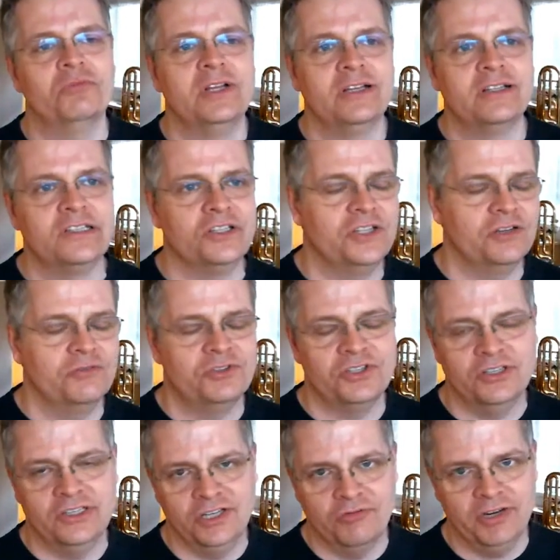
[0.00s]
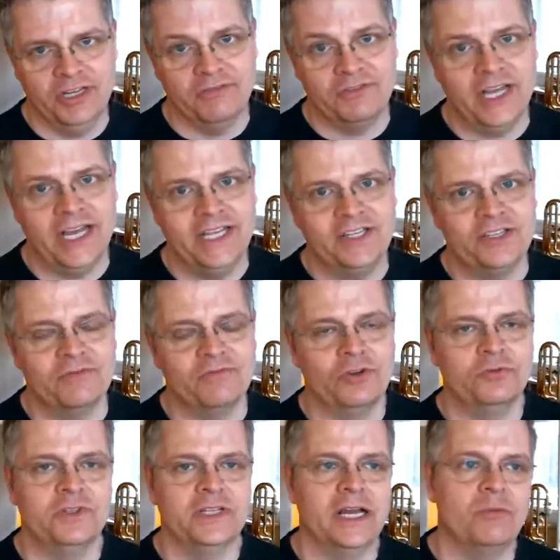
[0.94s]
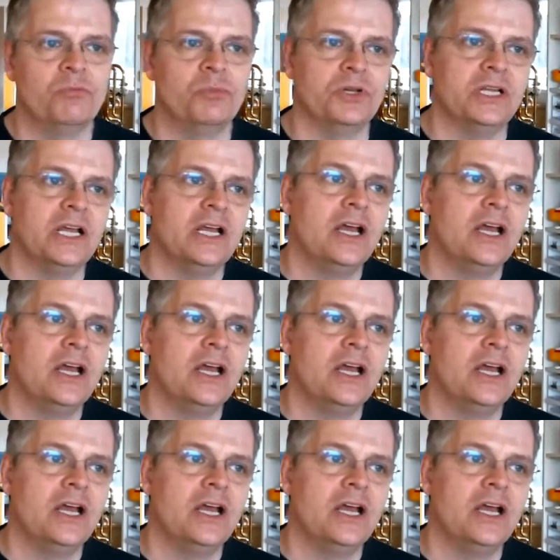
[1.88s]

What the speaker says: So there is a degree of taste involved in that, but